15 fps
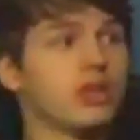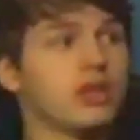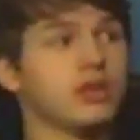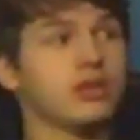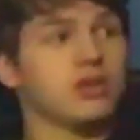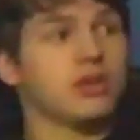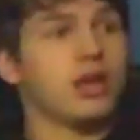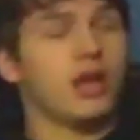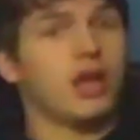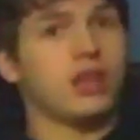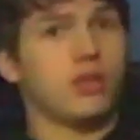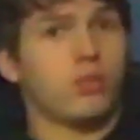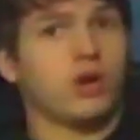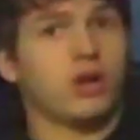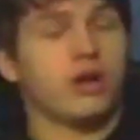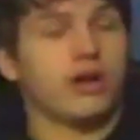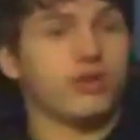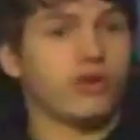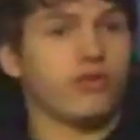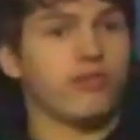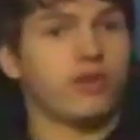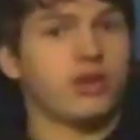litre, and the one I
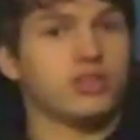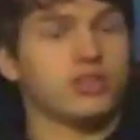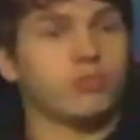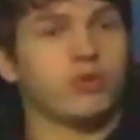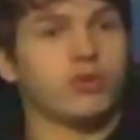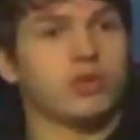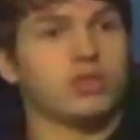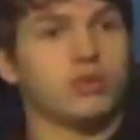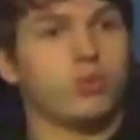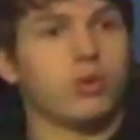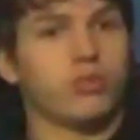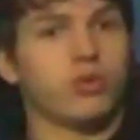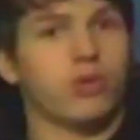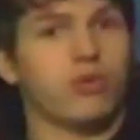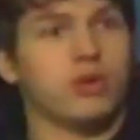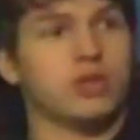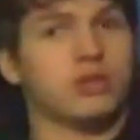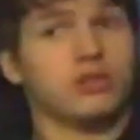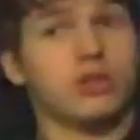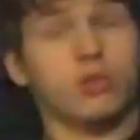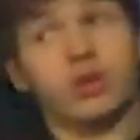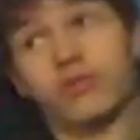just bought is a 1.3,
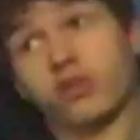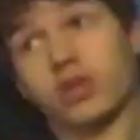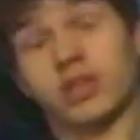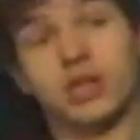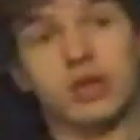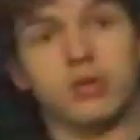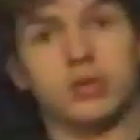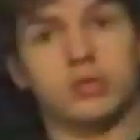so the one I've got out there